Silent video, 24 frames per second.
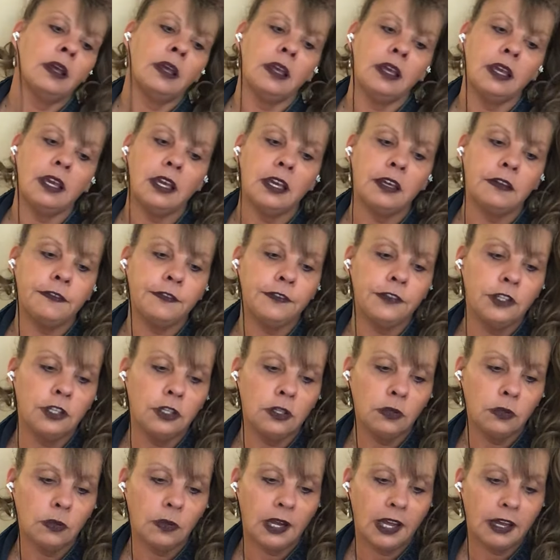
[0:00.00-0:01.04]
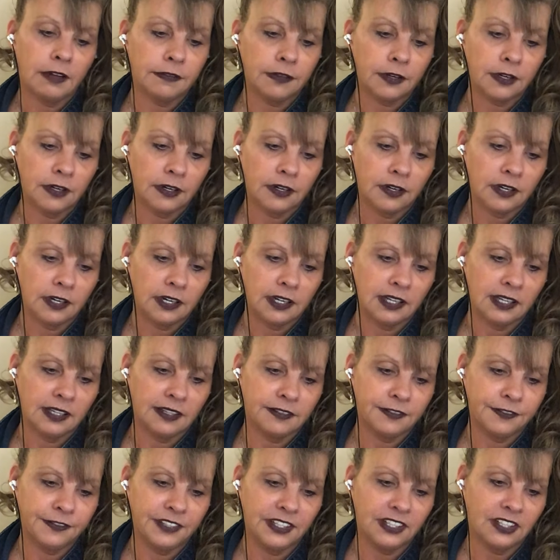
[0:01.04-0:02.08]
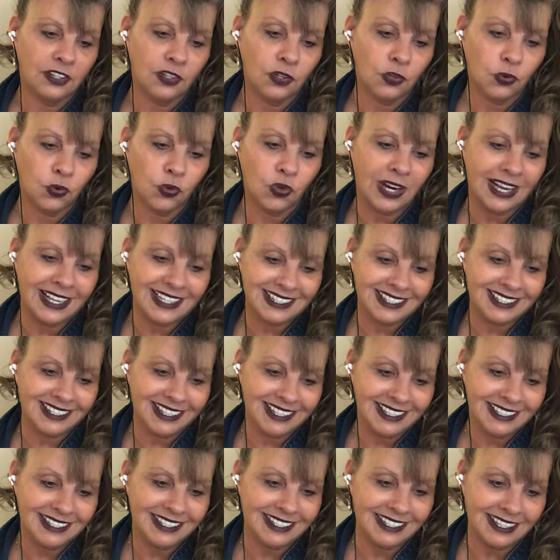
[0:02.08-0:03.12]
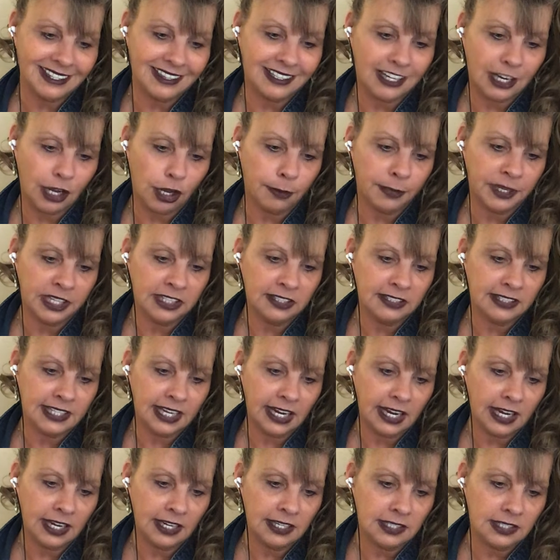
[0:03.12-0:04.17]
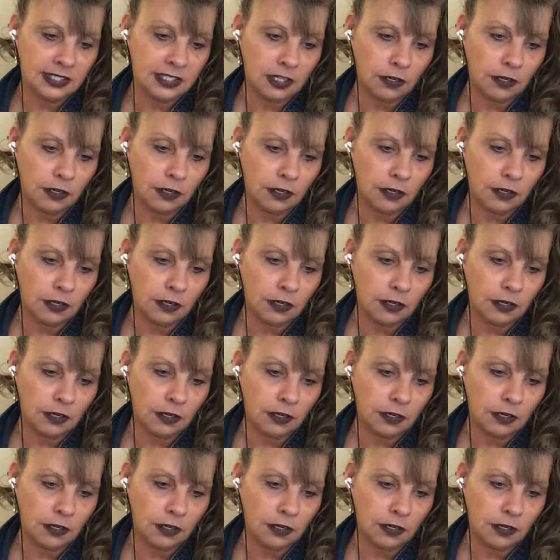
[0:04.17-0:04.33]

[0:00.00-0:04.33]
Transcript: If you ever feel restless in the coming days,